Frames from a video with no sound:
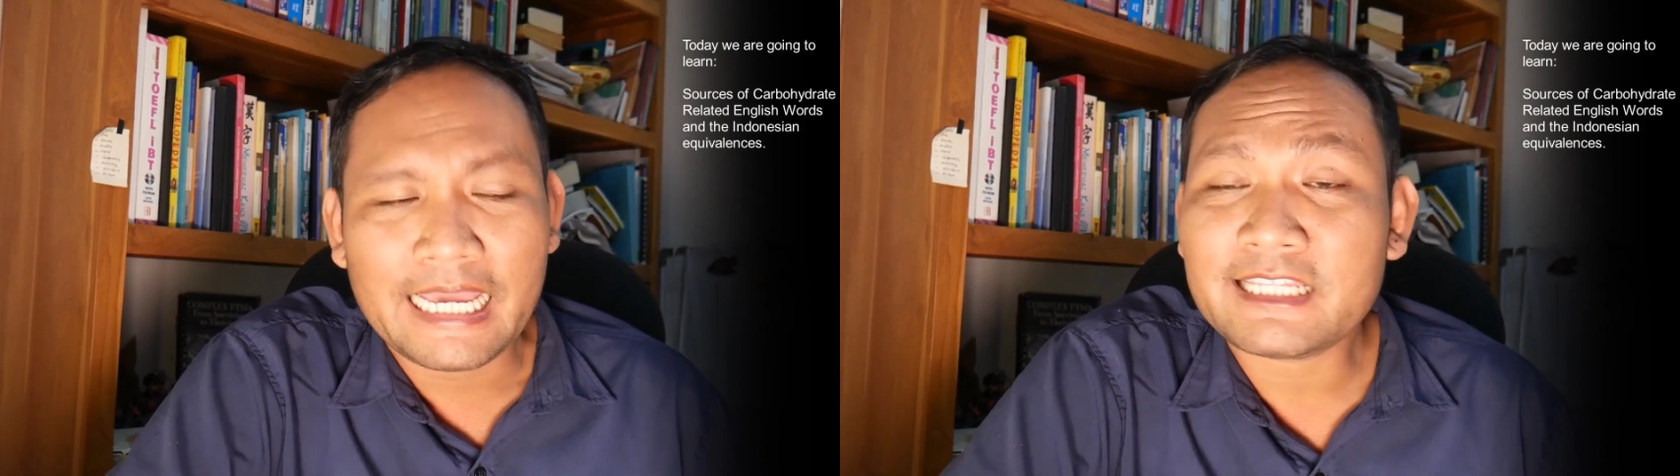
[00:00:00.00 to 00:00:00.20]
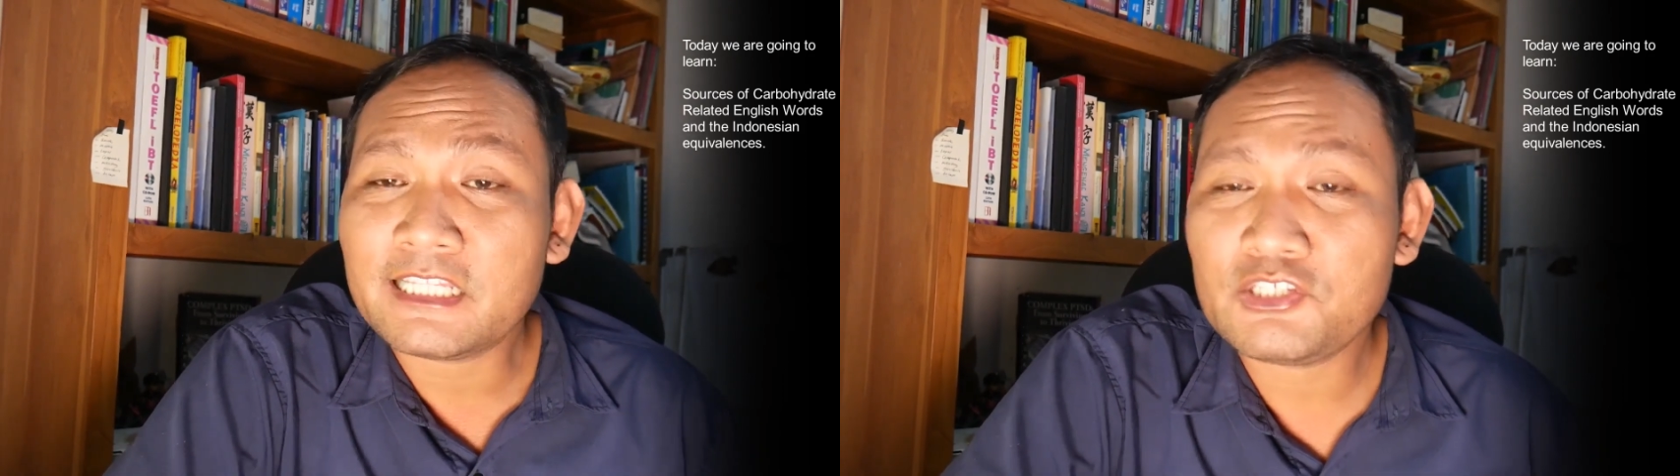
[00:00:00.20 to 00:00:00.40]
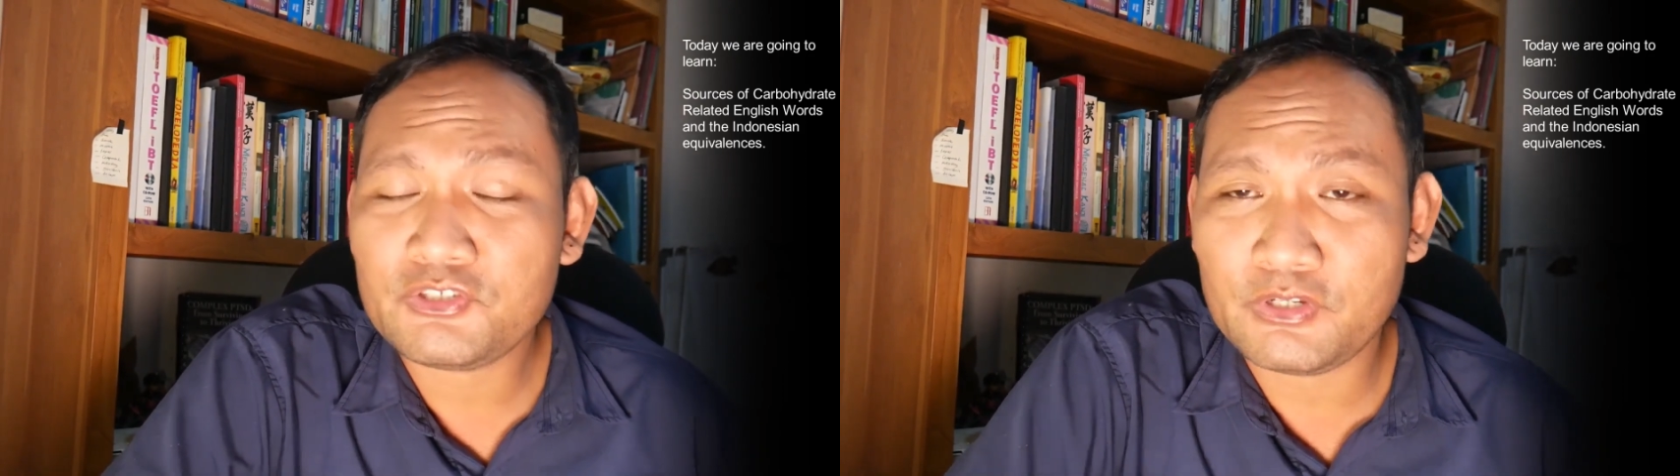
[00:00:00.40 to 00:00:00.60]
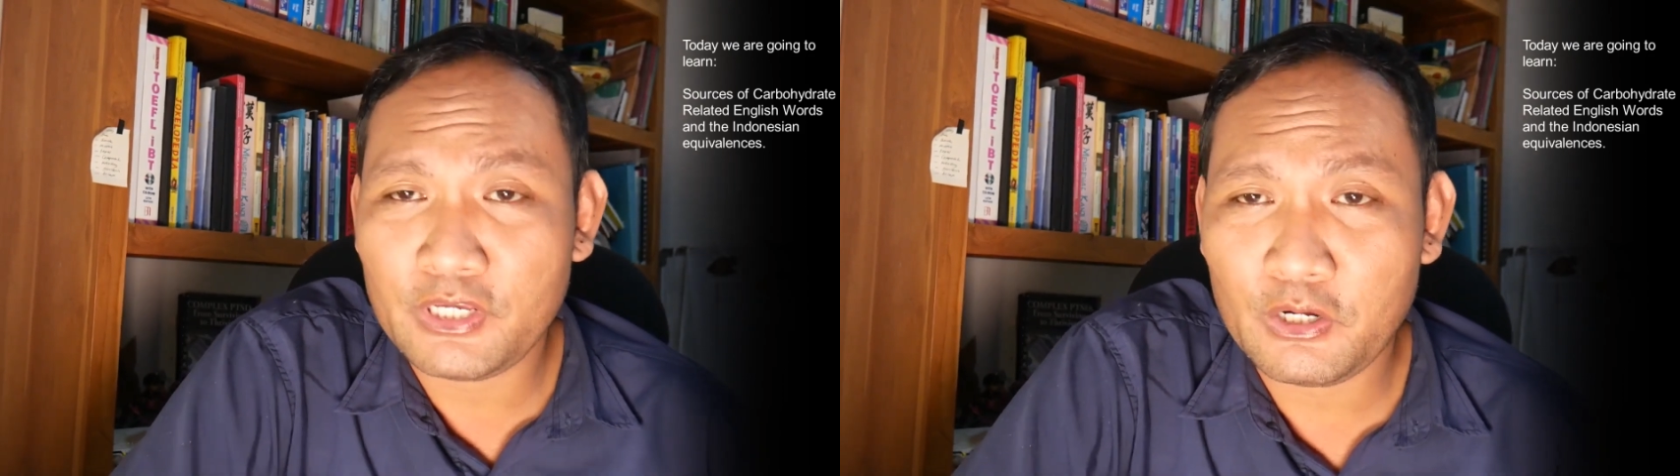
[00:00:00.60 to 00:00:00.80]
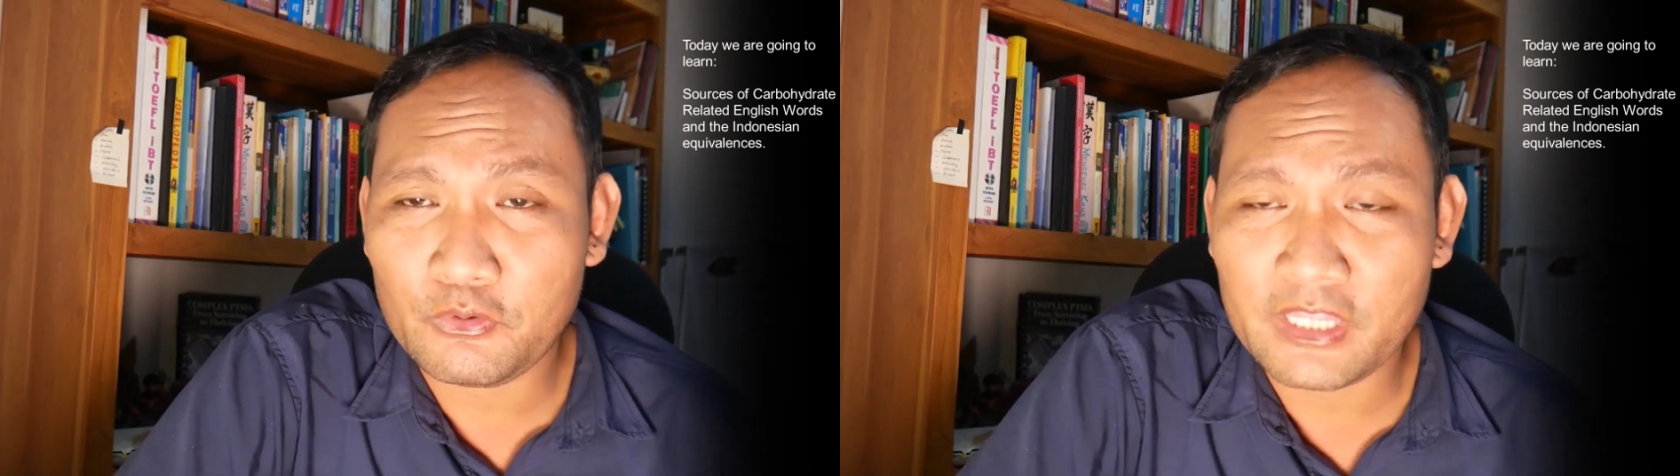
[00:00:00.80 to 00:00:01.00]
at least you
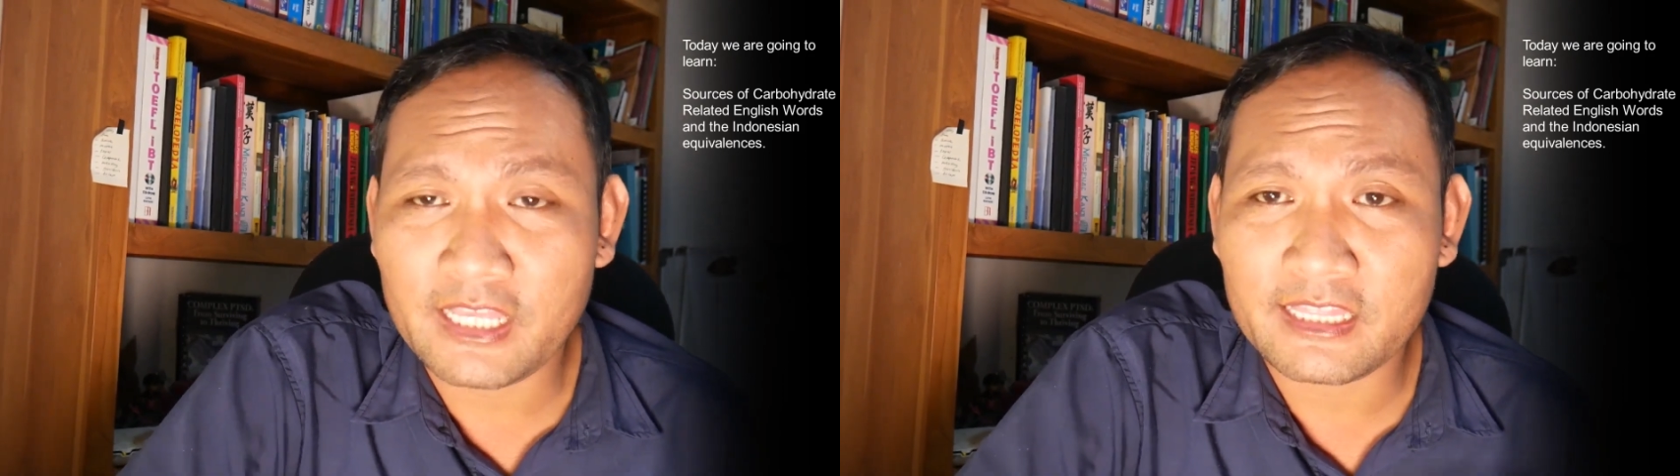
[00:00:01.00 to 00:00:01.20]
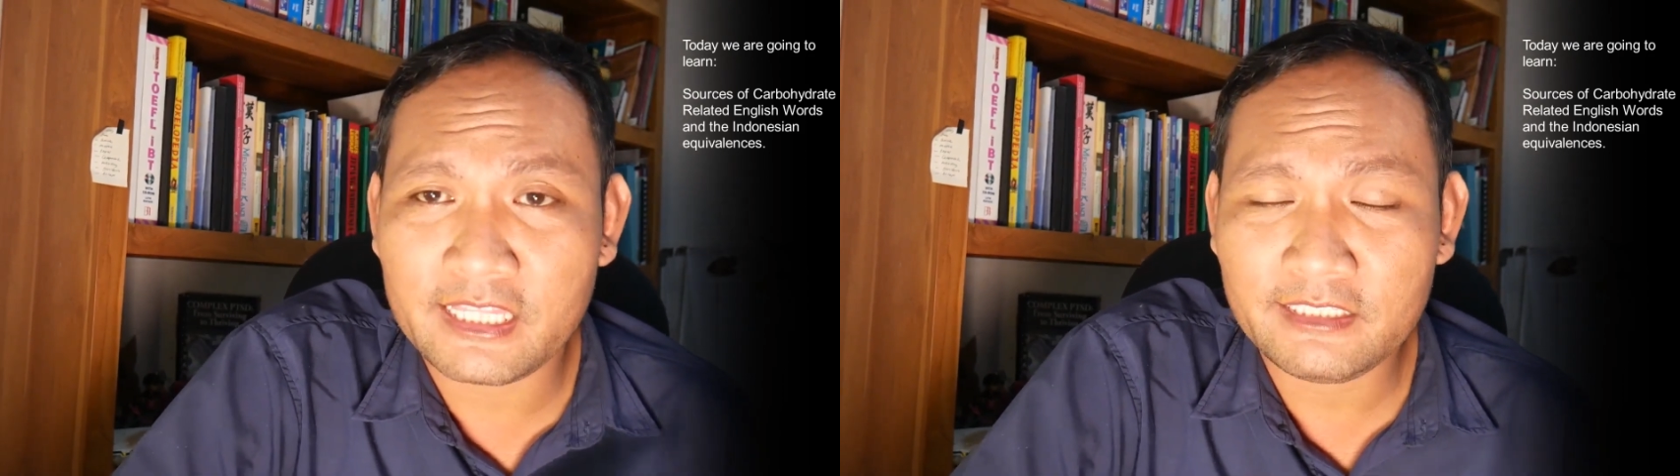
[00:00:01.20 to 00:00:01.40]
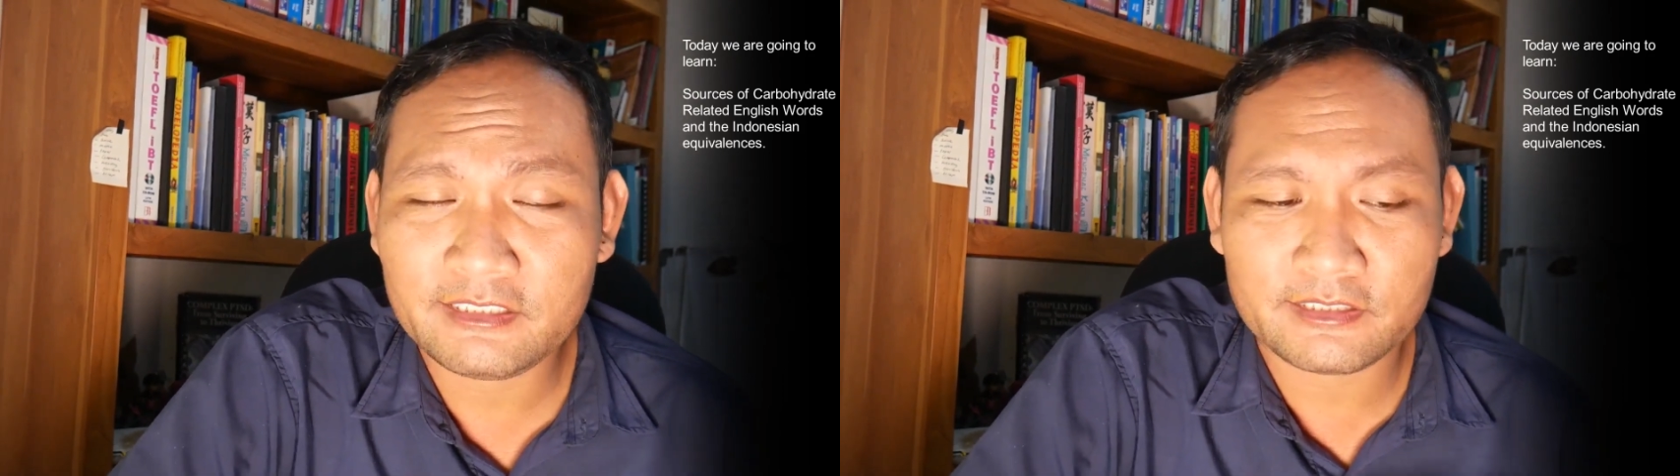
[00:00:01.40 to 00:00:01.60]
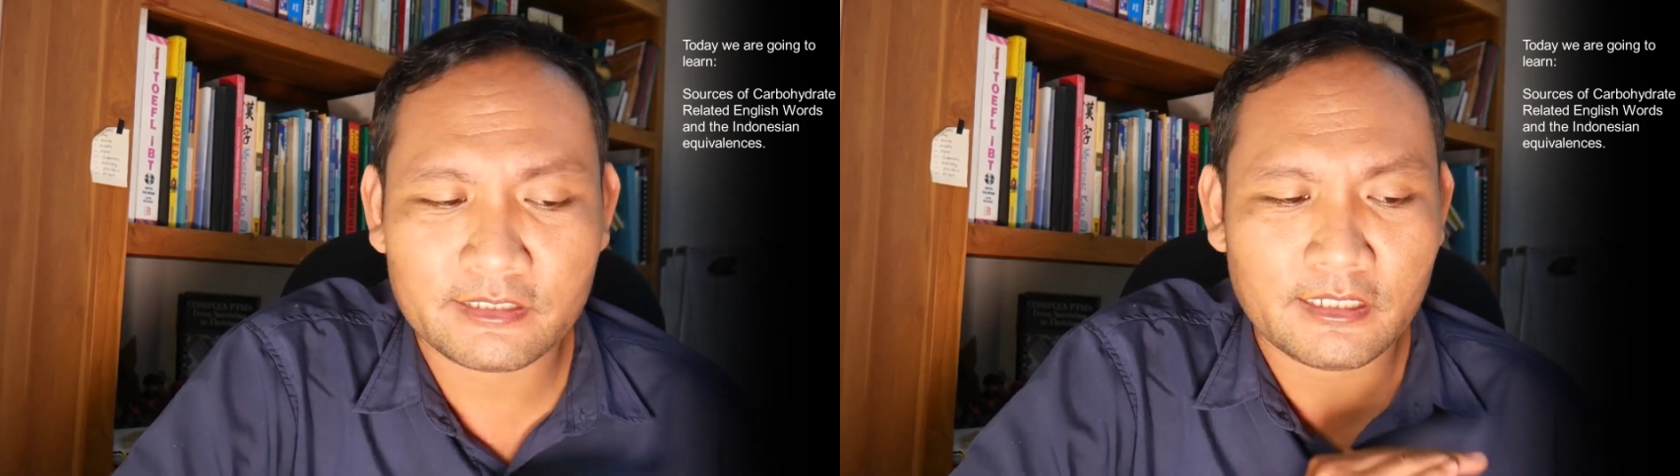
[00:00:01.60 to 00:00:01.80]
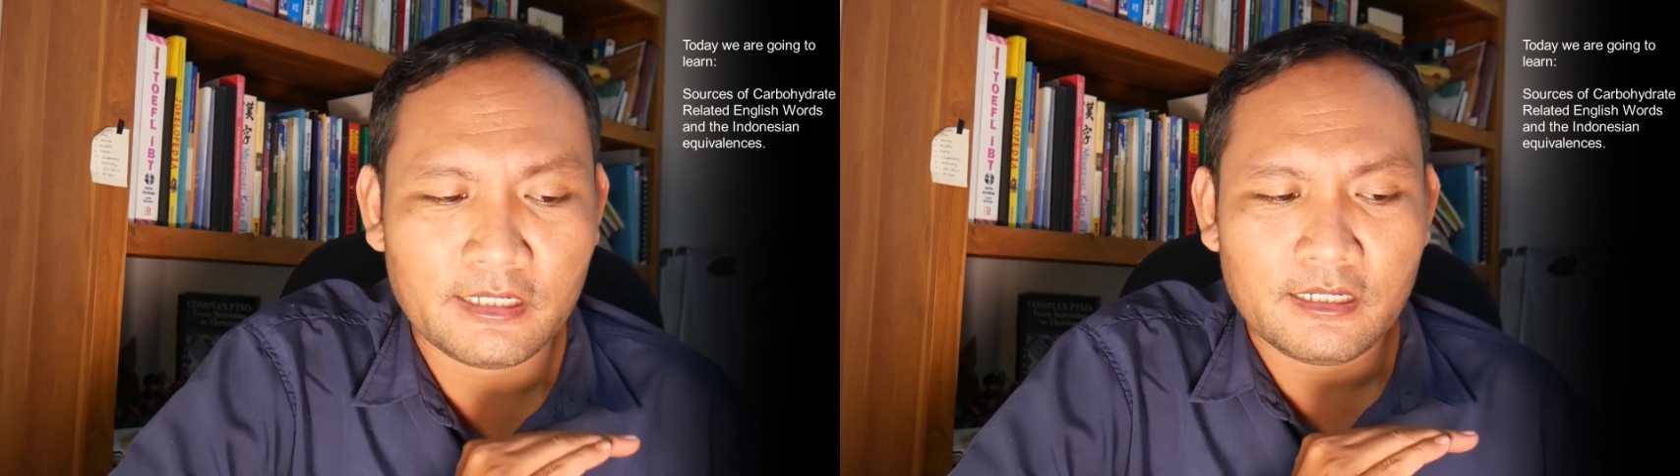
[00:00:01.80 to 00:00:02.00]
know that this